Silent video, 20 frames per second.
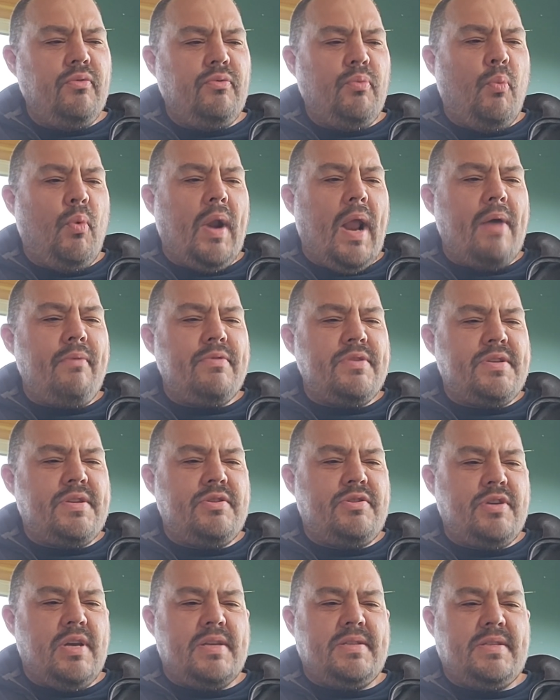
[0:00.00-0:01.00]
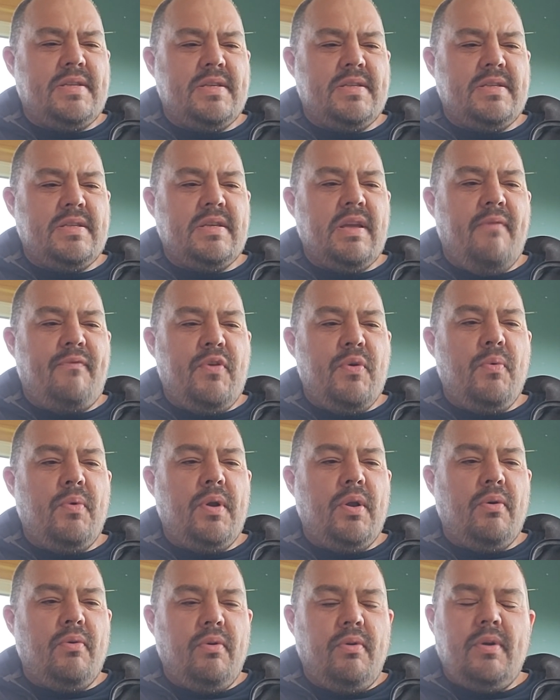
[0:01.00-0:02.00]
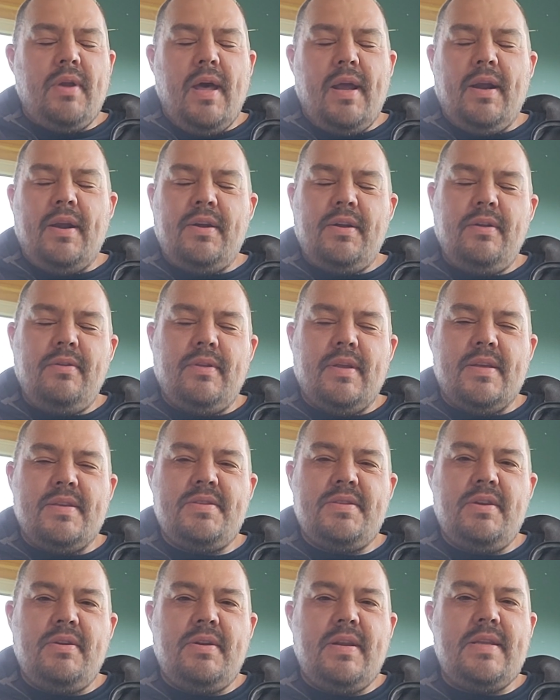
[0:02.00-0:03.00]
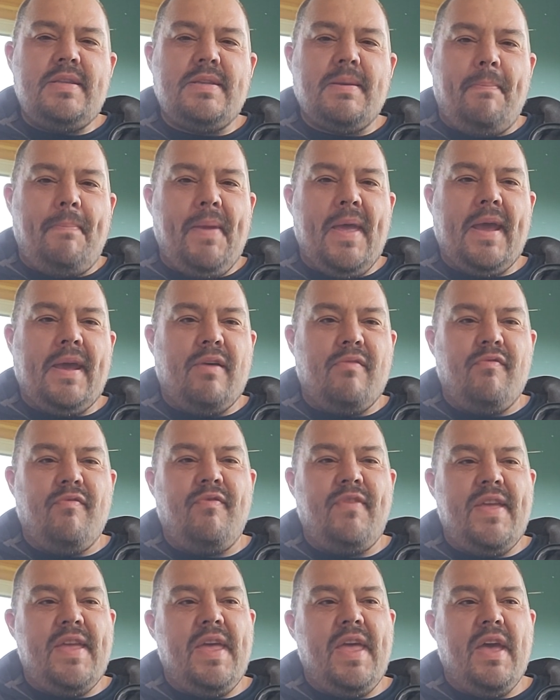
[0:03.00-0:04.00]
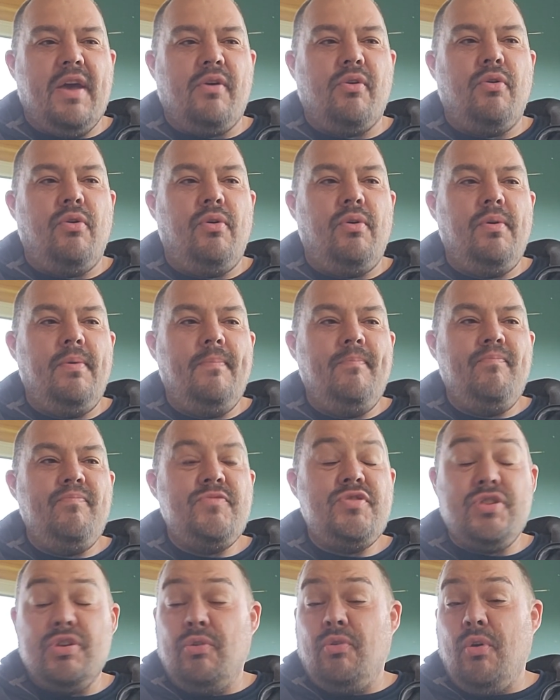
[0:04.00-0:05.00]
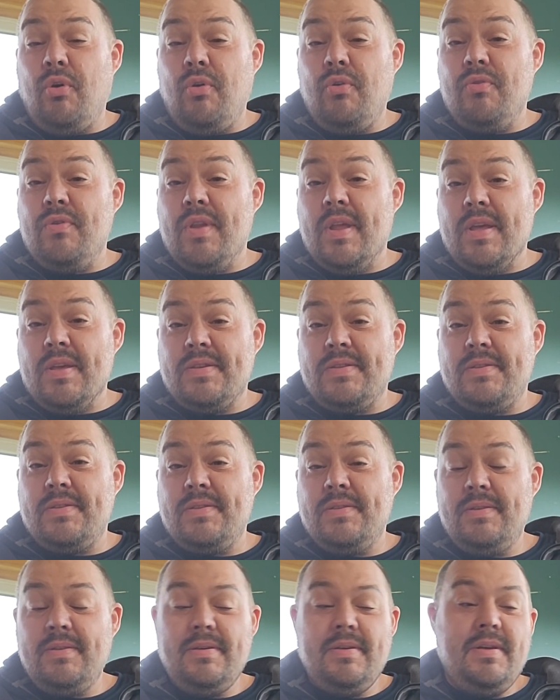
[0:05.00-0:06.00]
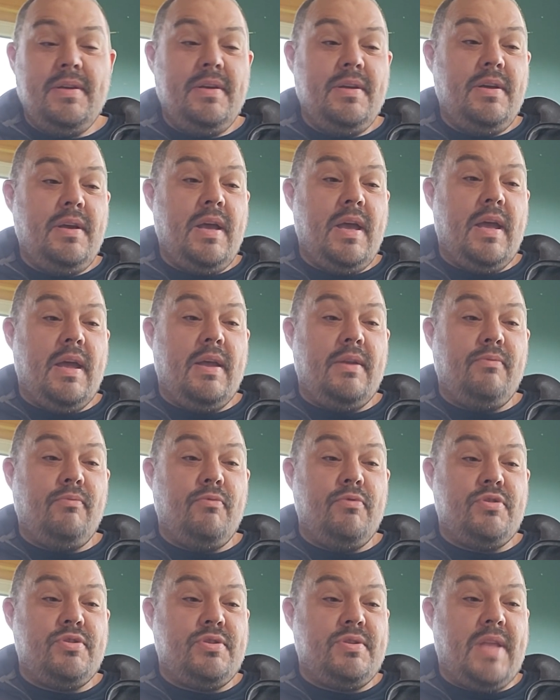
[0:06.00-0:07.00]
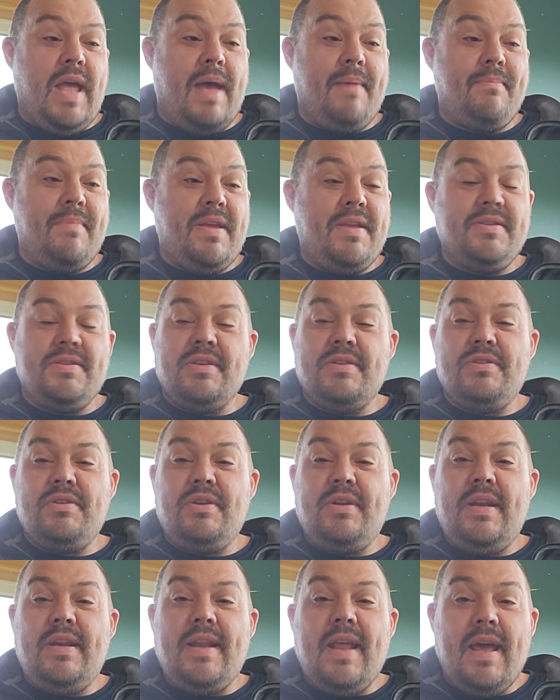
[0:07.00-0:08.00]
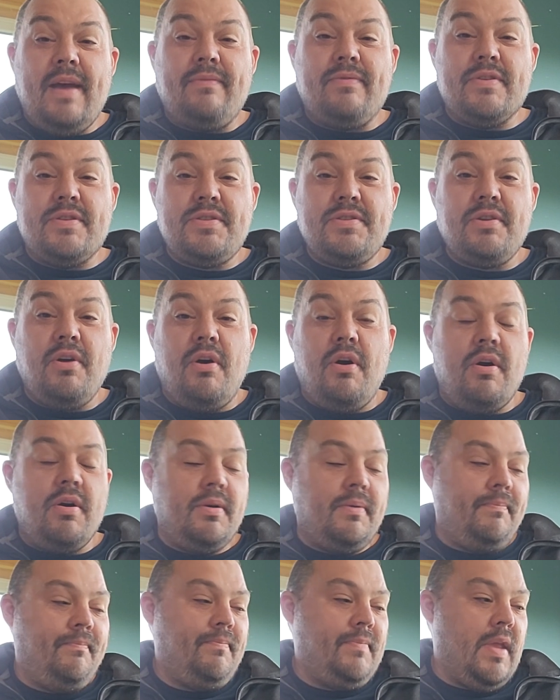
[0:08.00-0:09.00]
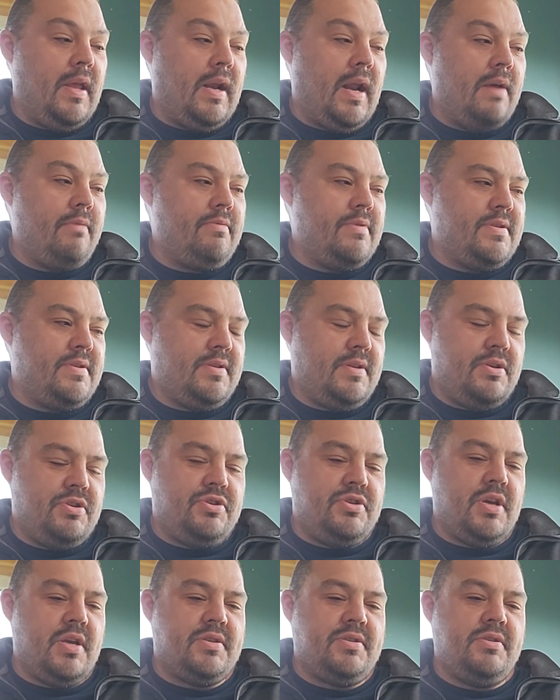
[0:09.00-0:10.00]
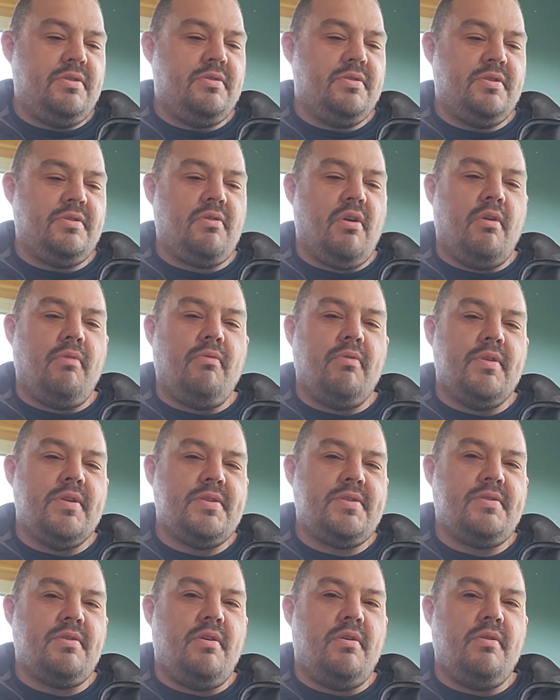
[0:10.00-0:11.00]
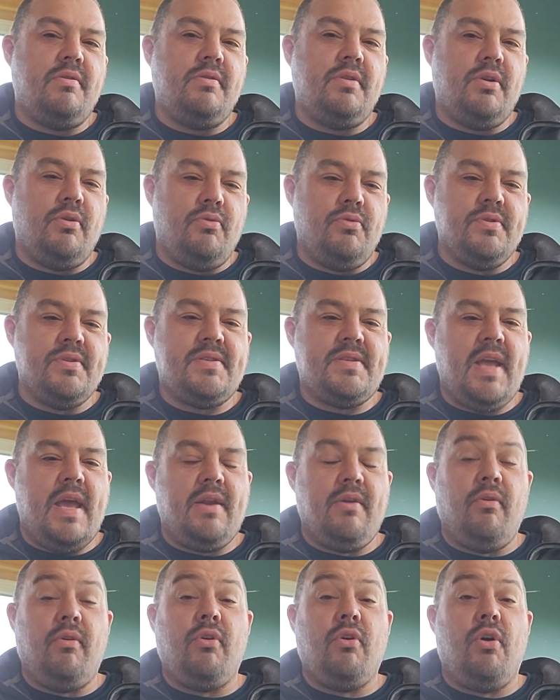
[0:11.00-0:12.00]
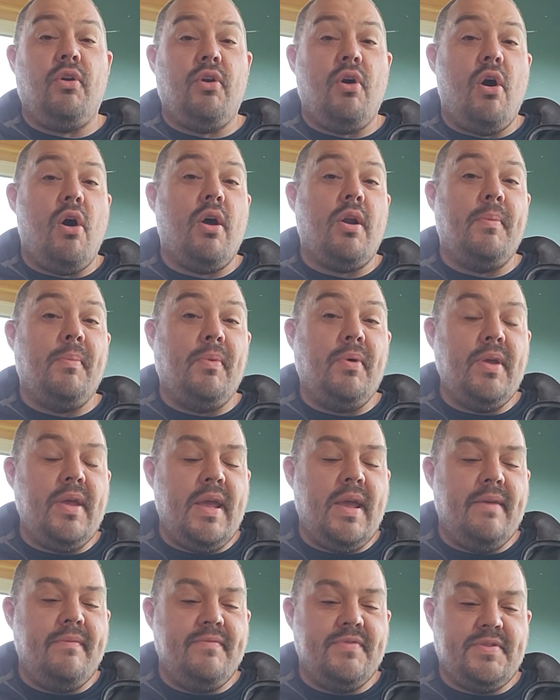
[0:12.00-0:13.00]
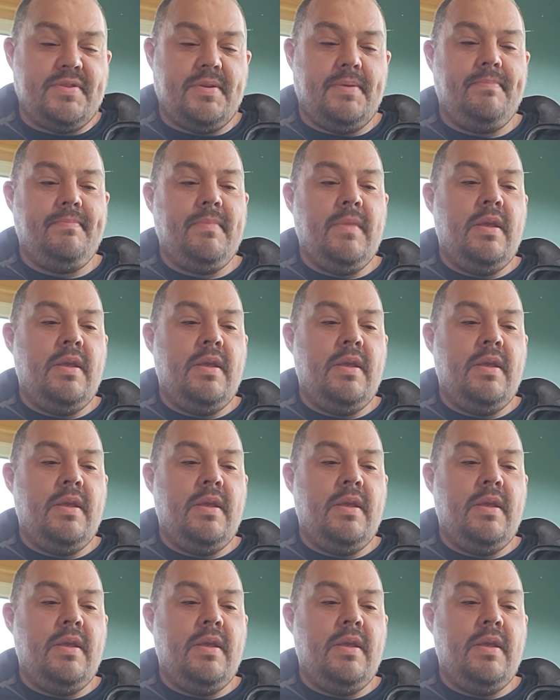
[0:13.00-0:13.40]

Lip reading: what I would suggest is if you want to learn how to do this, you need to pick a vehicle to learn this, and which that means is you need to have a song. And I would suggest you start with a song, an old standard called Autumn Leaves.